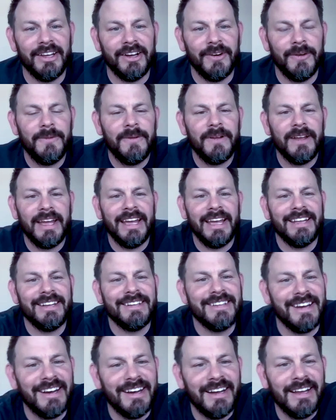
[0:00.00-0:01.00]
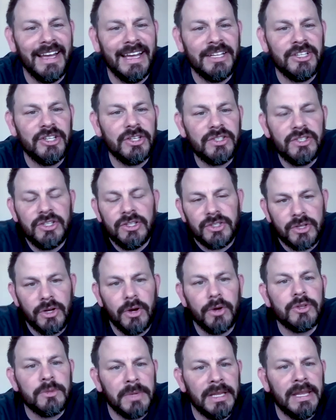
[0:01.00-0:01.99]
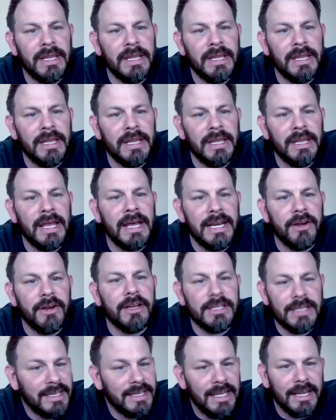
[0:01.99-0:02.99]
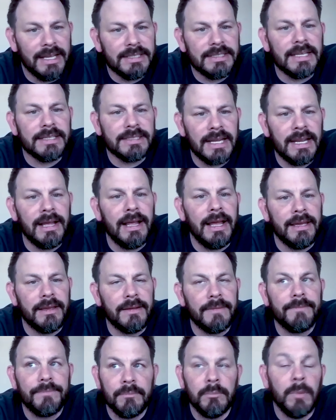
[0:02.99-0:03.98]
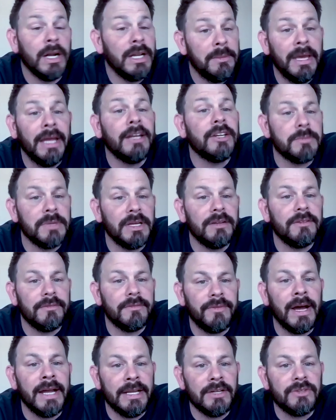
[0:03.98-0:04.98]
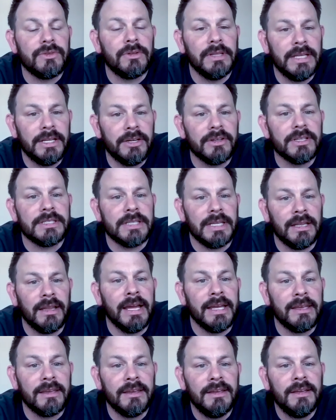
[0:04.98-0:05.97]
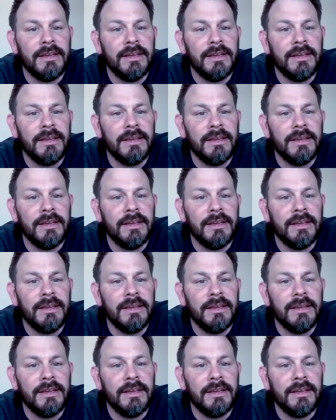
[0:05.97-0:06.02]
know, and just coach them in that area. Again, that's kind of like money management, financial literacy. Yeah. Like,